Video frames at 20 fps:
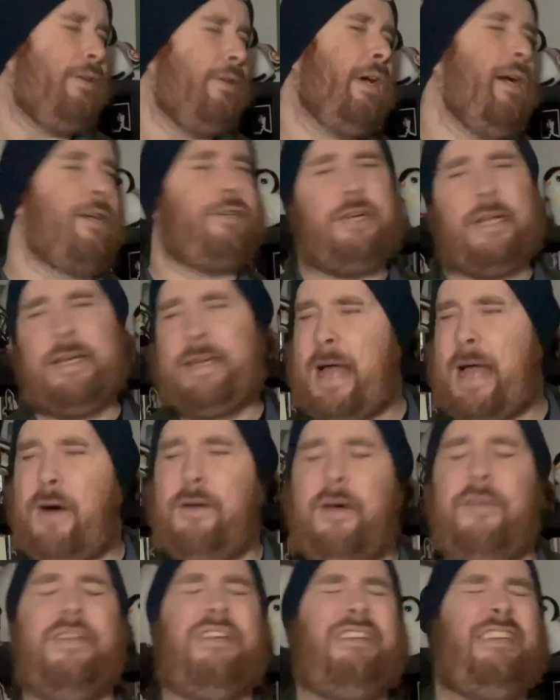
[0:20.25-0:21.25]
touching
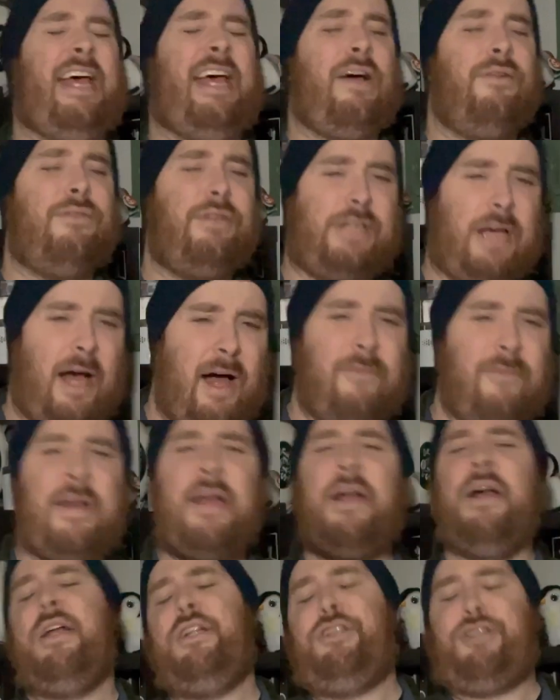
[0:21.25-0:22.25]
down on the sounds of
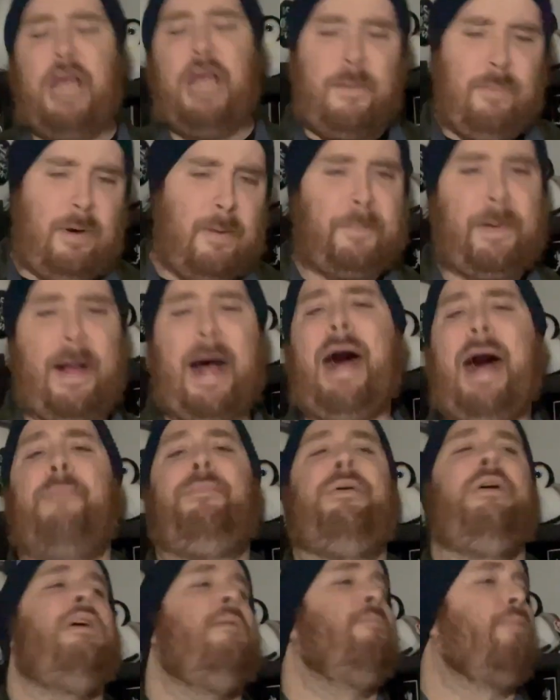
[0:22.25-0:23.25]
chamber pop,